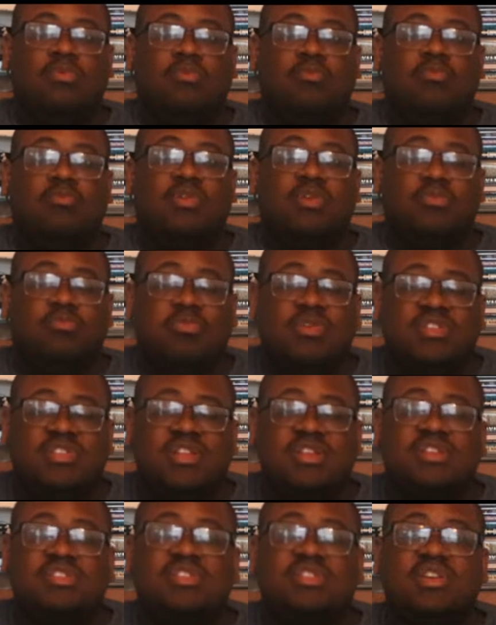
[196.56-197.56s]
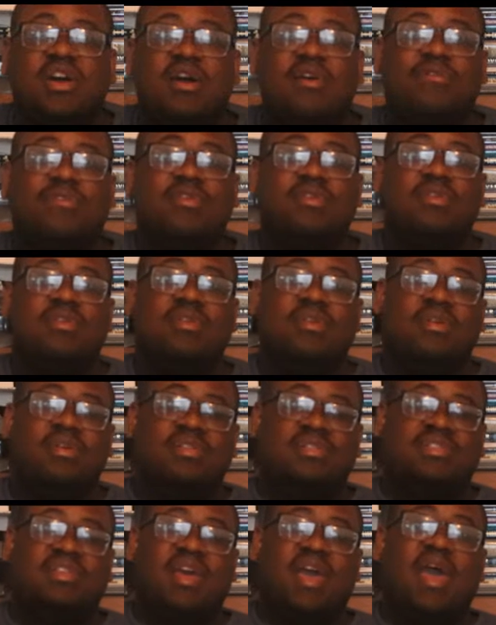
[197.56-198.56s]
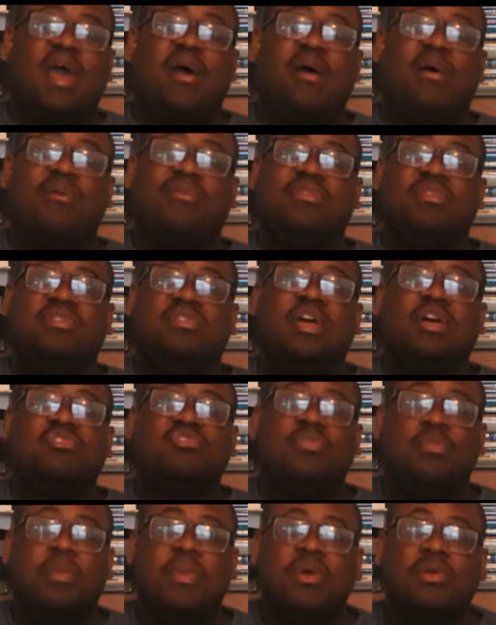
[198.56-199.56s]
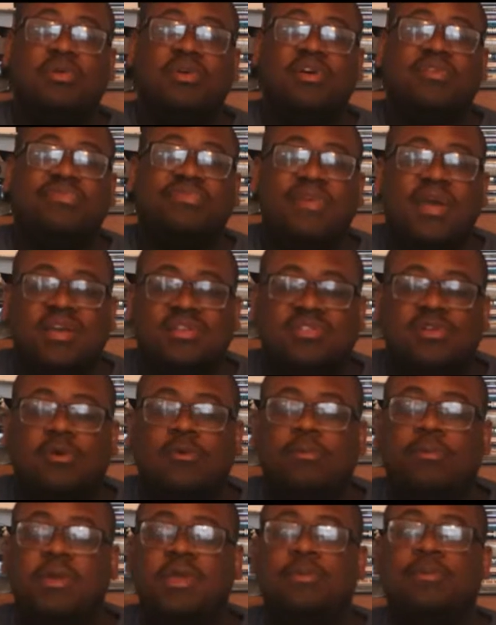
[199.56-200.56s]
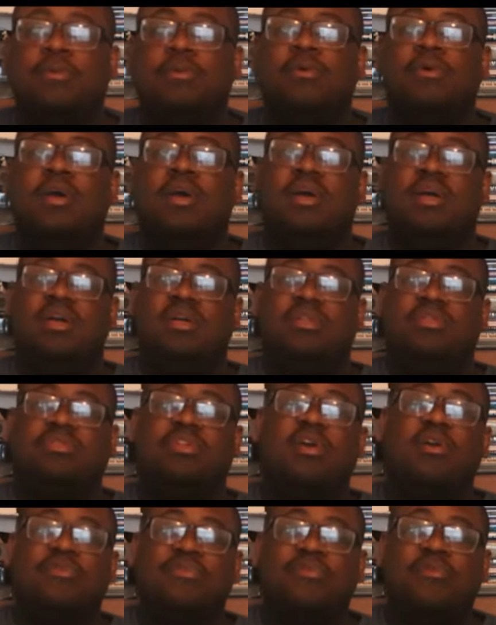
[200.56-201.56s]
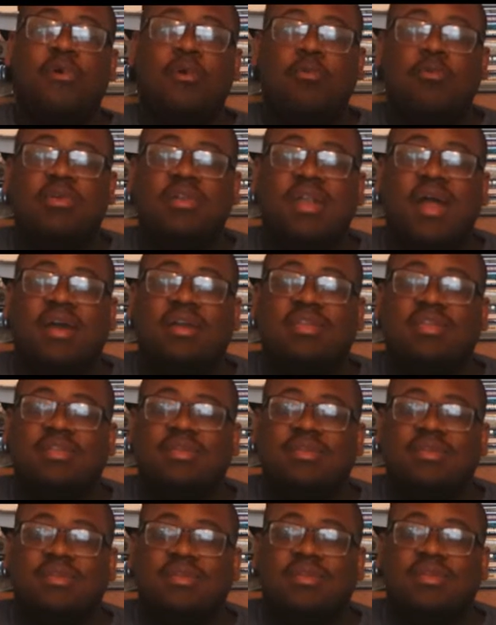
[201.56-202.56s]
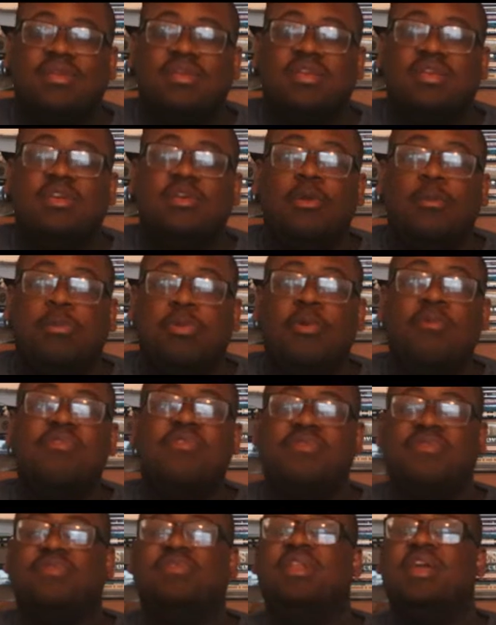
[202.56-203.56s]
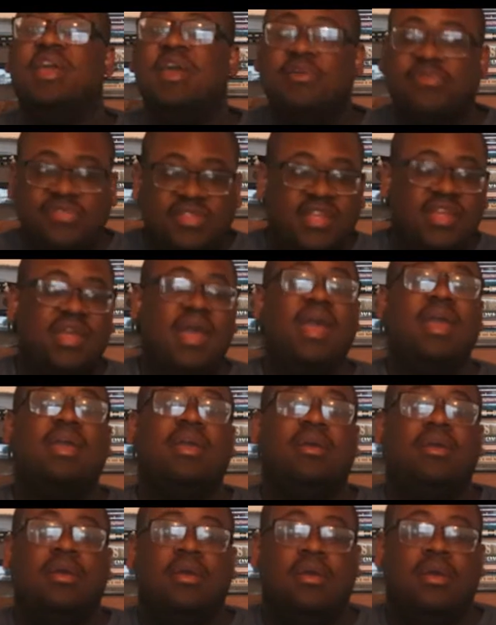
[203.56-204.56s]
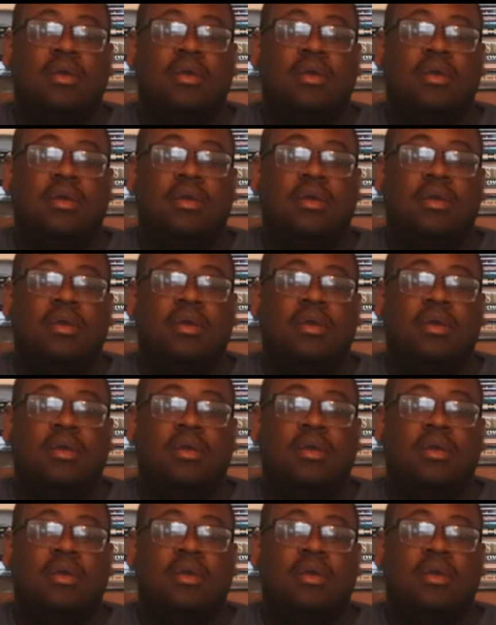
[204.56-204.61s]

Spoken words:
which he discovered to have detrimental effects on people, therefore would not get approval from the FDA.